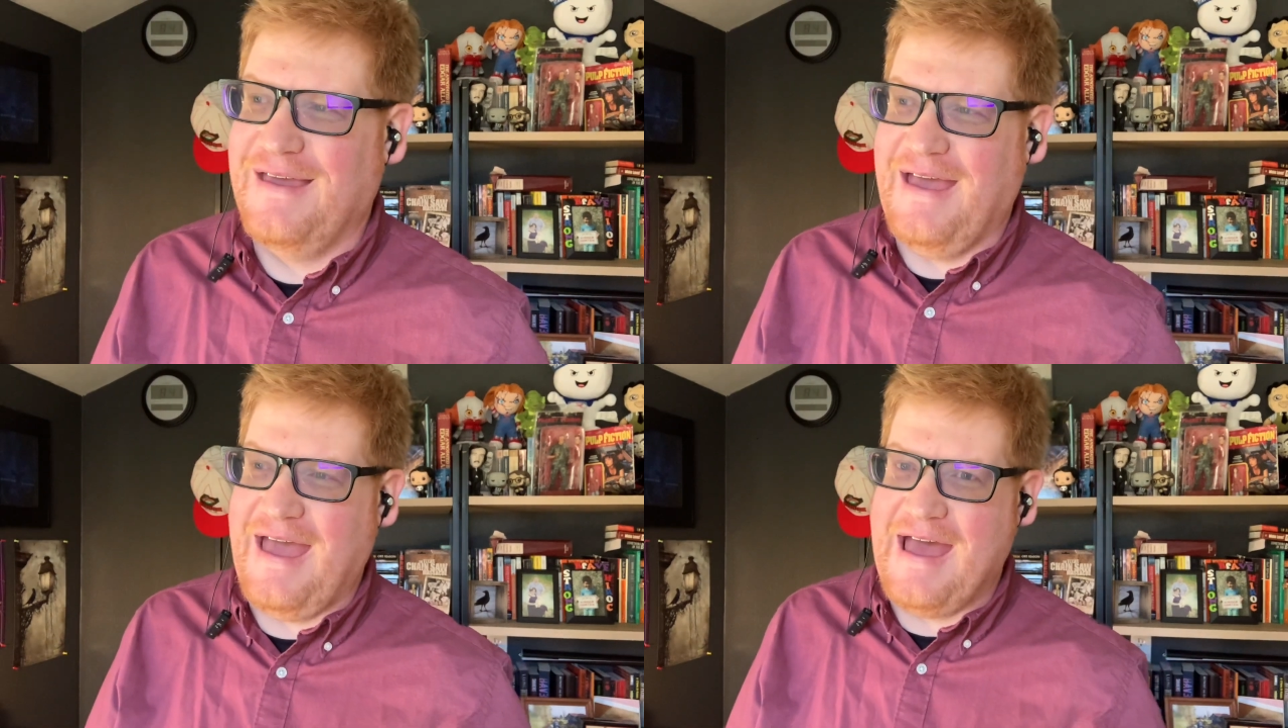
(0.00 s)

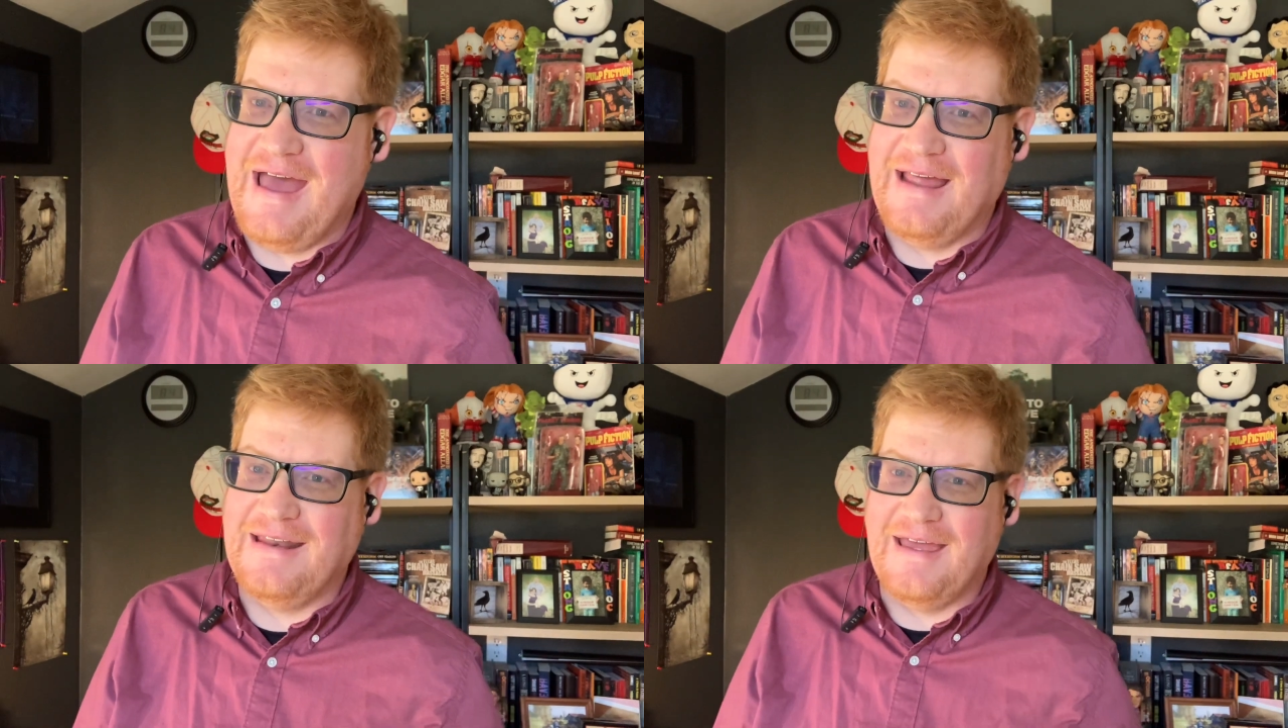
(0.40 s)

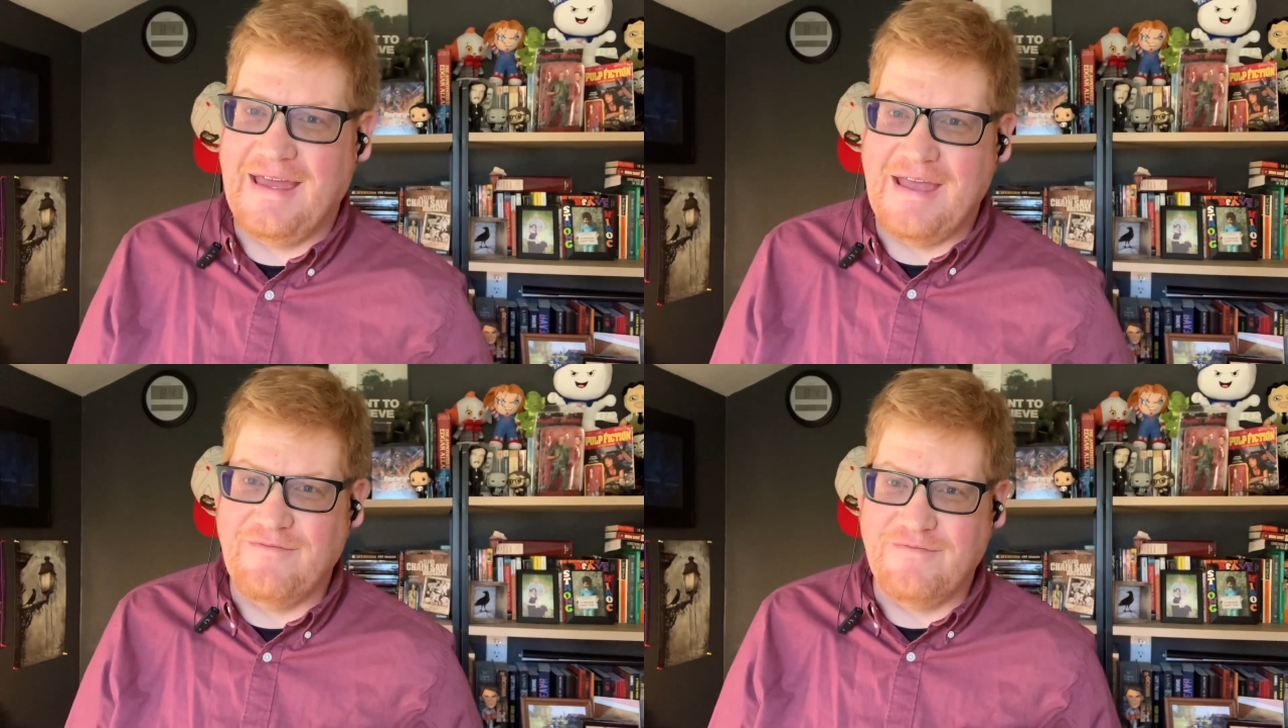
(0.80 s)
and
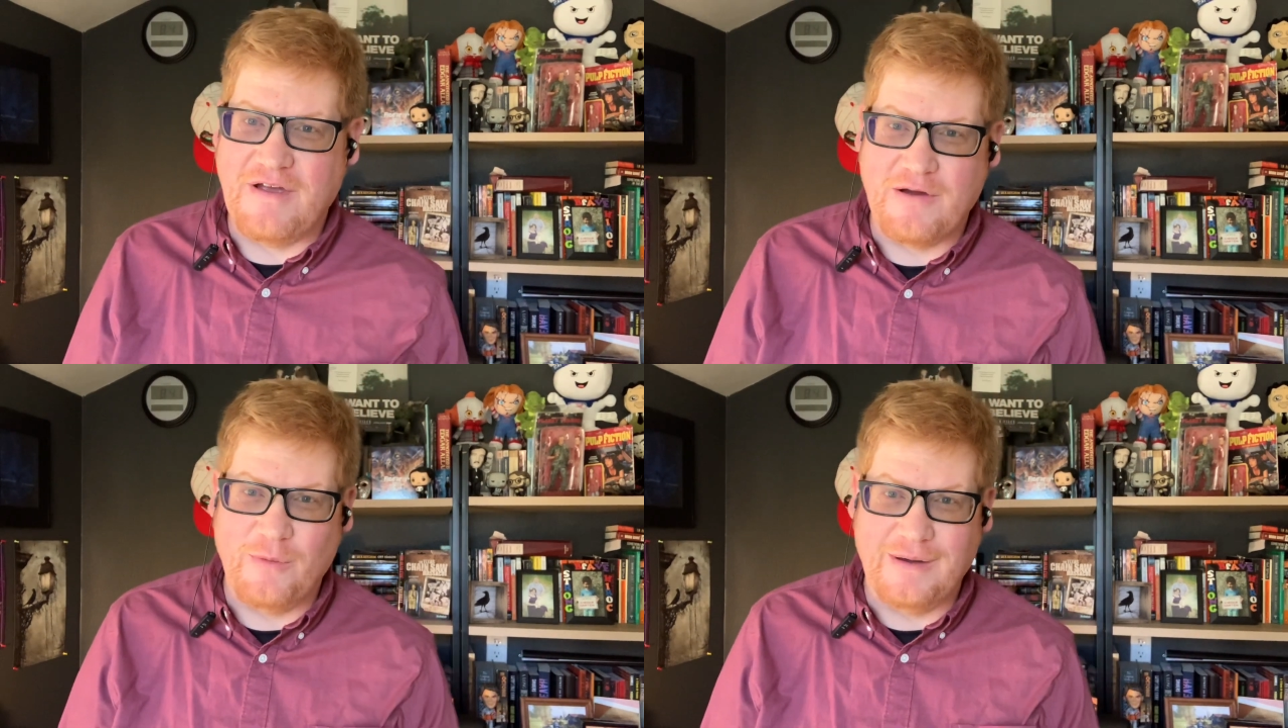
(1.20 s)
a
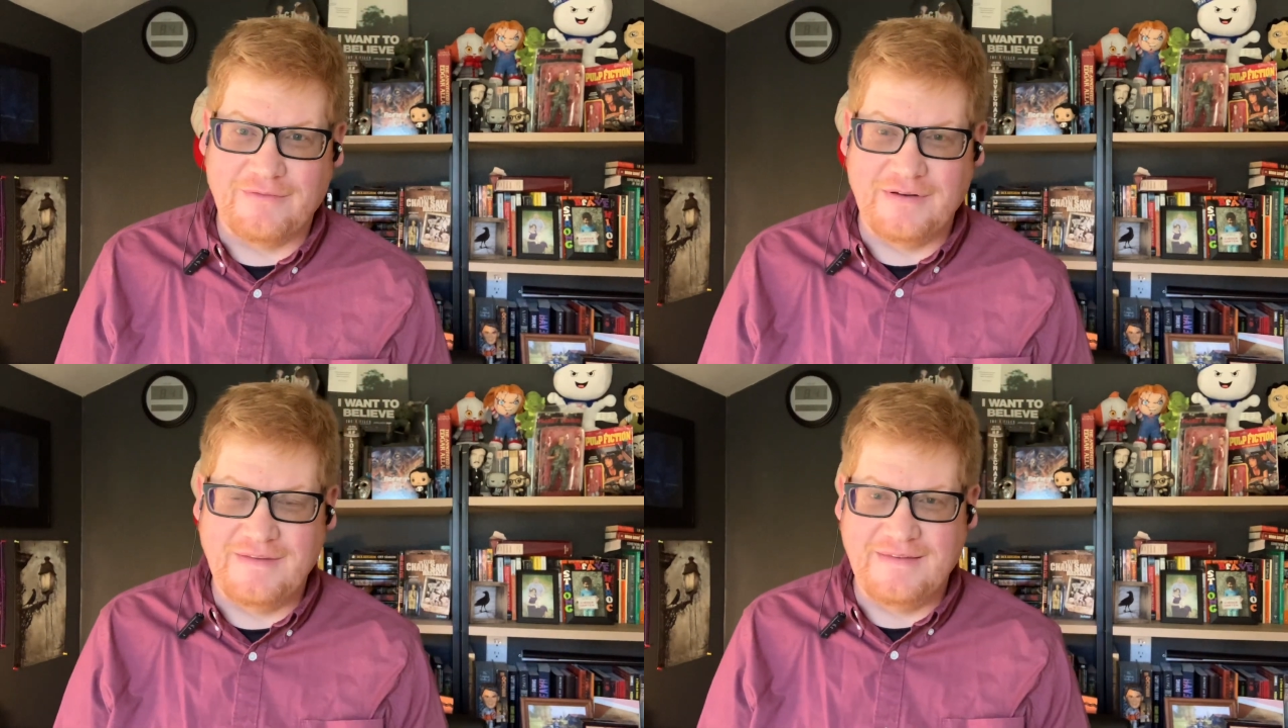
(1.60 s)
very well
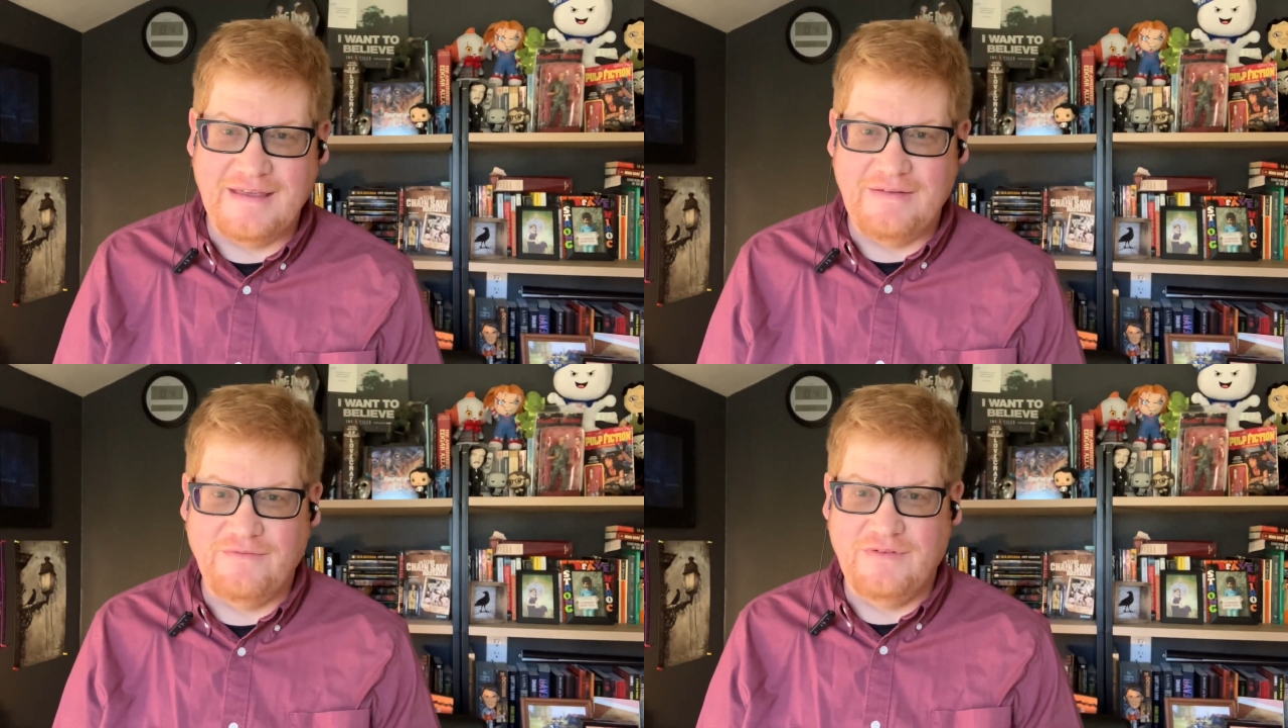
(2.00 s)

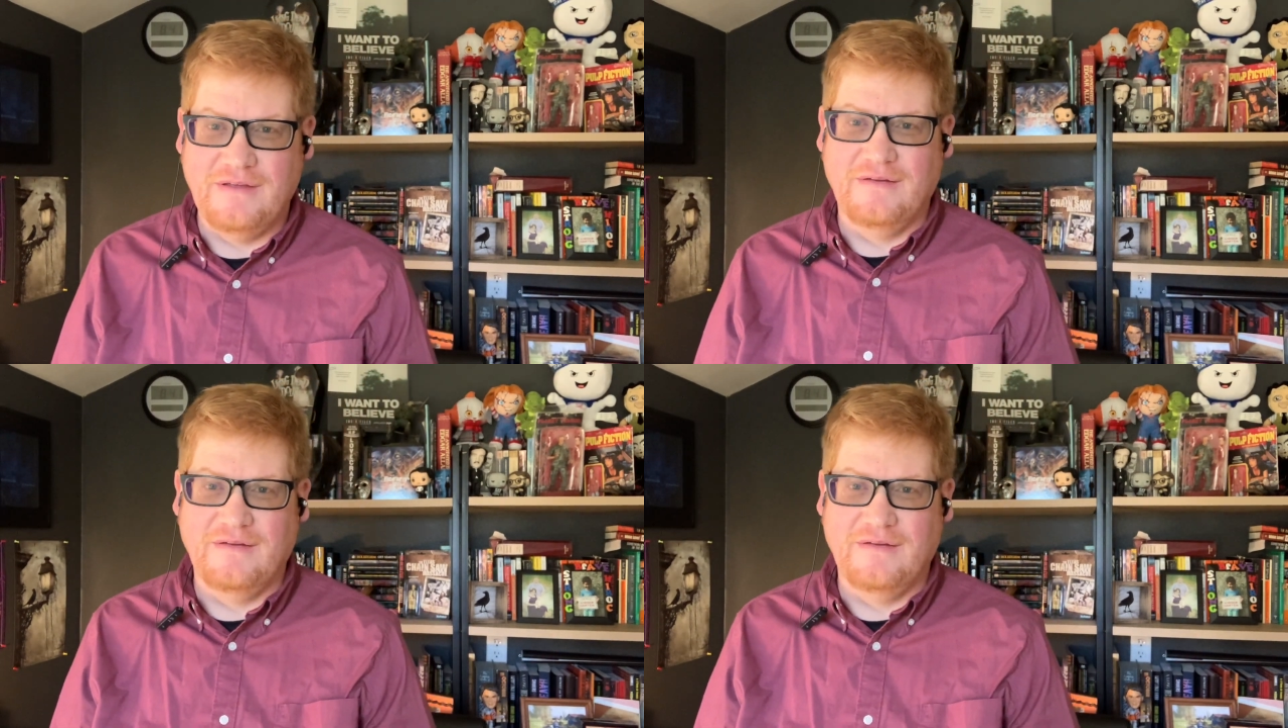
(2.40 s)
received